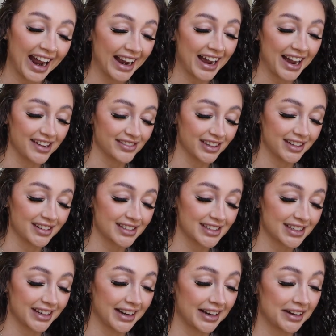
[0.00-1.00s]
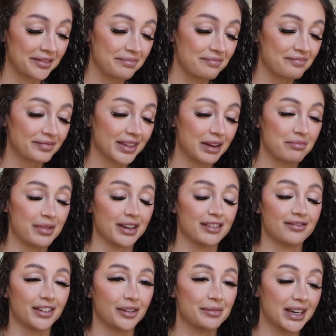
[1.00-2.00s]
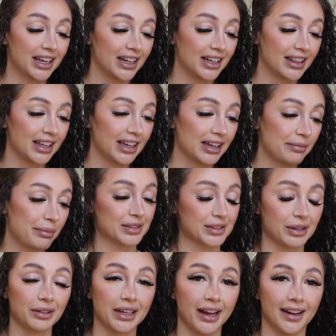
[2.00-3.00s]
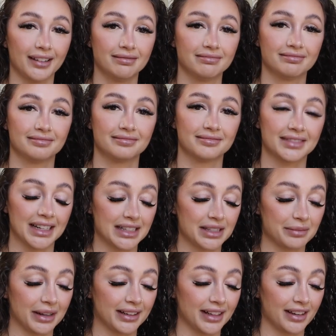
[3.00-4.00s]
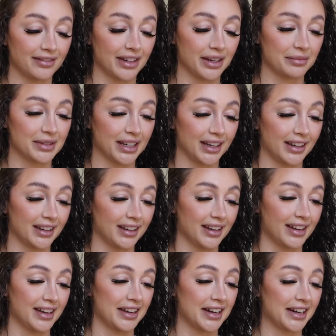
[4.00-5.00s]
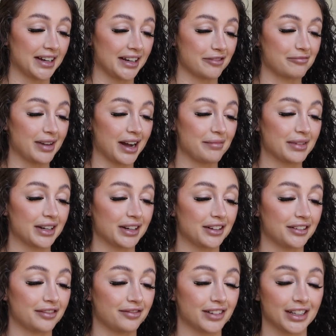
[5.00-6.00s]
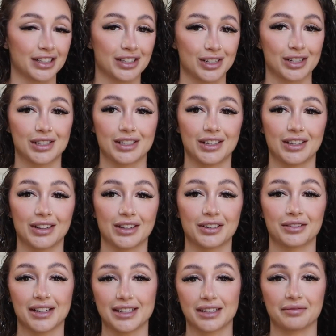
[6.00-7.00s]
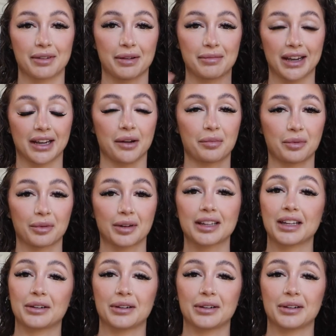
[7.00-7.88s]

I haven't um, been filming anything. So yeah, that's my life update. Um, I'm gonna go finish the rest of my makeup really